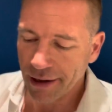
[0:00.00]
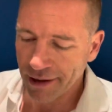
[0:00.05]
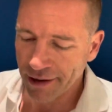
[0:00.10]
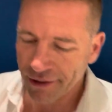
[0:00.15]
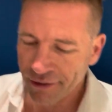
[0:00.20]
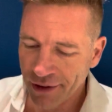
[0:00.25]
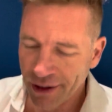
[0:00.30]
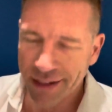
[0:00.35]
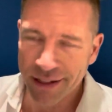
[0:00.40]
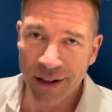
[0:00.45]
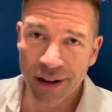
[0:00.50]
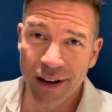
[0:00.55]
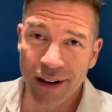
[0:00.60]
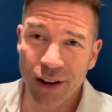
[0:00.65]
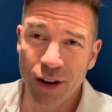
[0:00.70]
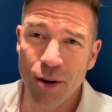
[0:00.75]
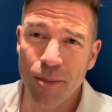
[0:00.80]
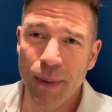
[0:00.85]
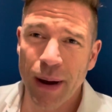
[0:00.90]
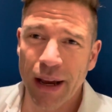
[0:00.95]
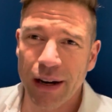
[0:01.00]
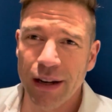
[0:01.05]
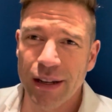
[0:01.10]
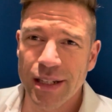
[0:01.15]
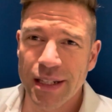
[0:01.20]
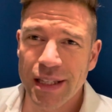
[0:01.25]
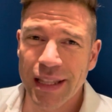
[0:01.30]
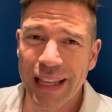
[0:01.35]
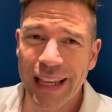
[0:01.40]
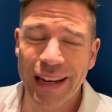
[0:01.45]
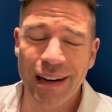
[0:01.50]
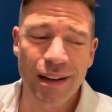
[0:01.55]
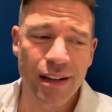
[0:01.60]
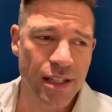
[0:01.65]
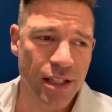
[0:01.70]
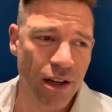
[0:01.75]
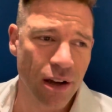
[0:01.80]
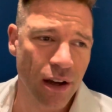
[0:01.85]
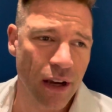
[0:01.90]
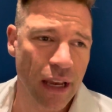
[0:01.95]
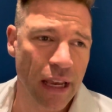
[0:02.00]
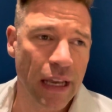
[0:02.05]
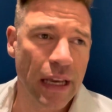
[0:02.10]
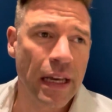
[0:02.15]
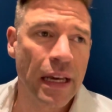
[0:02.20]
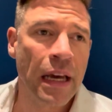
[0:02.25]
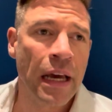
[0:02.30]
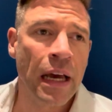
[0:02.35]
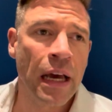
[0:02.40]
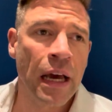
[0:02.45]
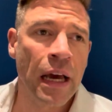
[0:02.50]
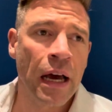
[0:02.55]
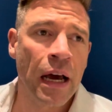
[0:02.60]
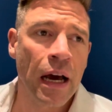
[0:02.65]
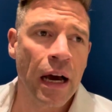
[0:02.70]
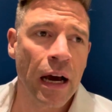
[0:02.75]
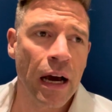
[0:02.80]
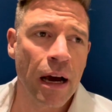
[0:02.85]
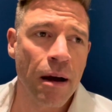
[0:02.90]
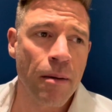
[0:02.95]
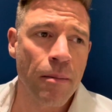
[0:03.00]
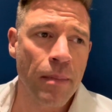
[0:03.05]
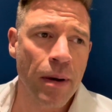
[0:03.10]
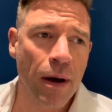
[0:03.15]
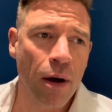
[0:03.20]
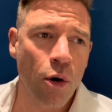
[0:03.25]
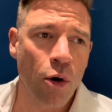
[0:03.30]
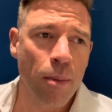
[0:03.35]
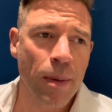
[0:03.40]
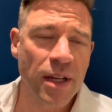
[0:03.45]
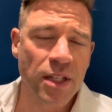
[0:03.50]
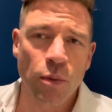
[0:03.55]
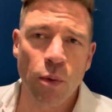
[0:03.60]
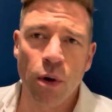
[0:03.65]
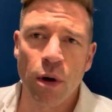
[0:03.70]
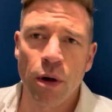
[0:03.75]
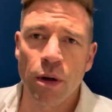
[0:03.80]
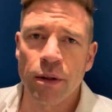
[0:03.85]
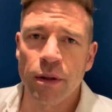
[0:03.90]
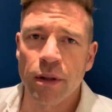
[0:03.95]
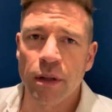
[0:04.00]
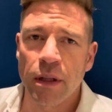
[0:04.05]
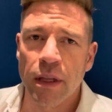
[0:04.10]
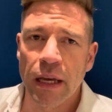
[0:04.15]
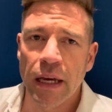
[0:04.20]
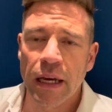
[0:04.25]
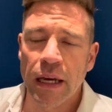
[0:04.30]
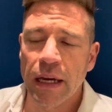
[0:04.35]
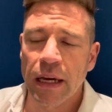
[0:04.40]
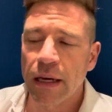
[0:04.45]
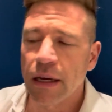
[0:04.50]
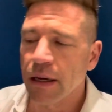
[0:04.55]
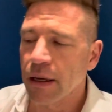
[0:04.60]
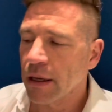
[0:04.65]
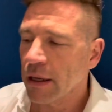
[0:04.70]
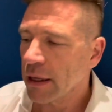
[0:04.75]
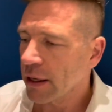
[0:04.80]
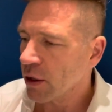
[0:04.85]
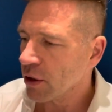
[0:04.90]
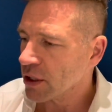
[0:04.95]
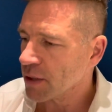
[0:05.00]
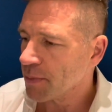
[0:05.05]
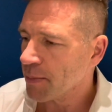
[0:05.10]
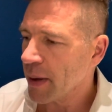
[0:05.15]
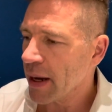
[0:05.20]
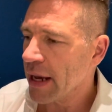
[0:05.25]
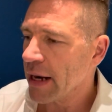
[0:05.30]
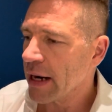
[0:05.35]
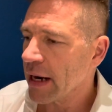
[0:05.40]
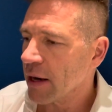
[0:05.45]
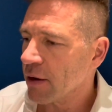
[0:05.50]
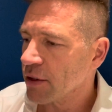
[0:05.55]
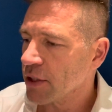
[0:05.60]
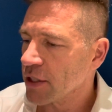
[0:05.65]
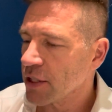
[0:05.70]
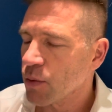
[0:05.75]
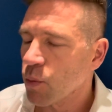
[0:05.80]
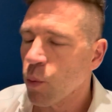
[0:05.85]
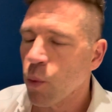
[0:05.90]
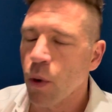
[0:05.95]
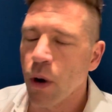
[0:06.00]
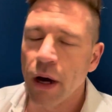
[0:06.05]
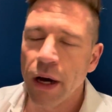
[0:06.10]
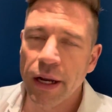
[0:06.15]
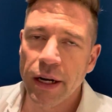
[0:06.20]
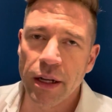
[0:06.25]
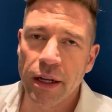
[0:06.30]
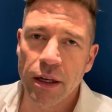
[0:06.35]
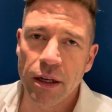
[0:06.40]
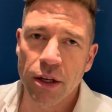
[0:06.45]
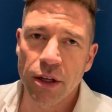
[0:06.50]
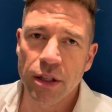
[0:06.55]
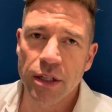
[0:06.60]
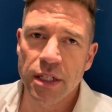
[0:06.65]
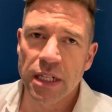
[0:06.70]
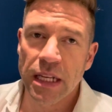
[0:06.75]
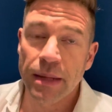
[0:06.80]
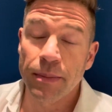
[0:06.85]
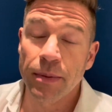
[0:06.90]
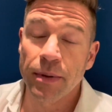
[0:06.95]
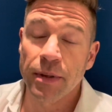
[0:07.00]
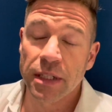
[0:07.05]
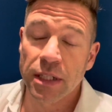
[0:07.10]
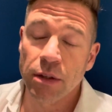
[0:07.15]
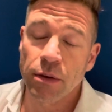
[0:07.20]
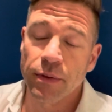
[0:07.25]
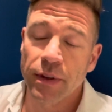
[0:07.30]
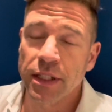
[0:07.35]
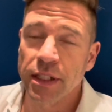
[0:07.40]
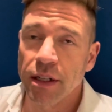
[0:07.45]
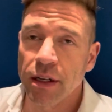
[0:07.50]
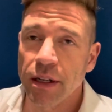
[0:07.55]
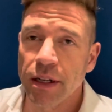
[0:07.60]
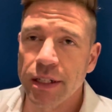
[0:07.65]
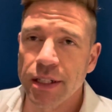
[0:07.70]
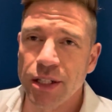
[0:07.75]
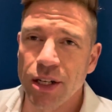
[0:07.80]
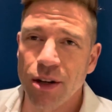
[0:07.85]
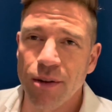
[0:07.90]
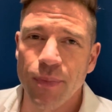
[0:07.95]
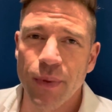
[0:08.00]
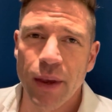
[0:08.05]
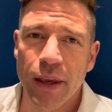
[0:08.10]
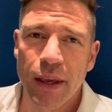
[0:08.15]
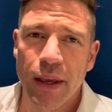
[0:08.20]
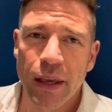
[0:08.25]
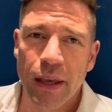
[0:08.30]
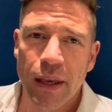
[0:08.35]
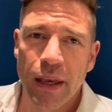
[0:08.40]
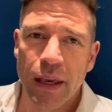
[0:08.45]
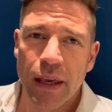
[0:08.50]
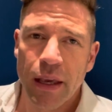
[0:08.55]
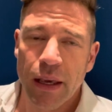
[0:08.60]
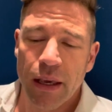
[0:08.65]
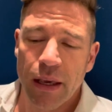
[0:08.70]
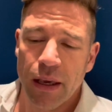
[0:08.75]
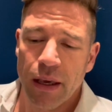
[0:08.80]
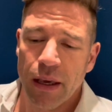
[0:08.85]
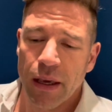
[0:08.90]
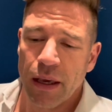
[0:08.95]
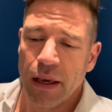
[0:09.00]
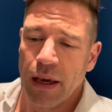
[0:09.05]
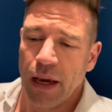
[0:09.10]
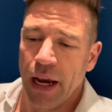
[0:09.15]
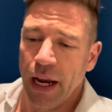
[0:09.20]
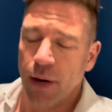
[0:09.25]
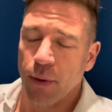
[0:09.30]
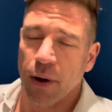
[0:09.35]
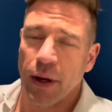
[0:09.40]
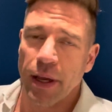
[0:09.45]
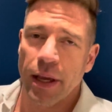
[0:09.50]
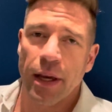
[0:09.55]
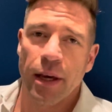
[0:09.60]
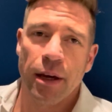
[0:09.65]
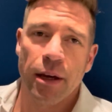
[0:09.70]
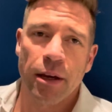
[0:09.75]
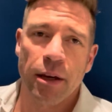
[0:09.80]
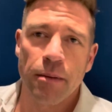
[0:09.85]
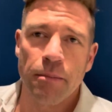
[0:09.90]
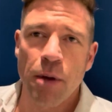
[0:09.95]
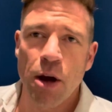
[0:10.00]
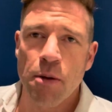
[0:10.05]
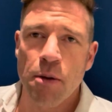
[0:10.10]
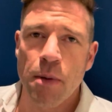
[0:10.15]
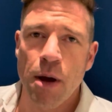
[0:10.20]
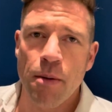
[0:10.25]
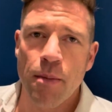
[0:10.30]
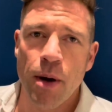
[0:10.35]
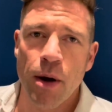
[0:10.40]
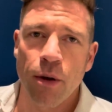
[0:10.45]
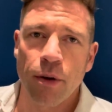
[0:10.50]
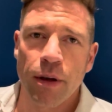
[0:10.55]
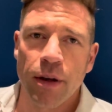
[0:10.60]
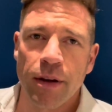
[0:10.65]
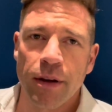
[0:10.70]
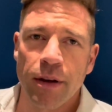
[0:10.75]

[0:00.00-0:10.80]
really tired. I got back last late last night, um, about quarter past one. Uh, got to bed and I was just wired, couldn't sleep, but still very tired. So Anyway, moan, moan, moan.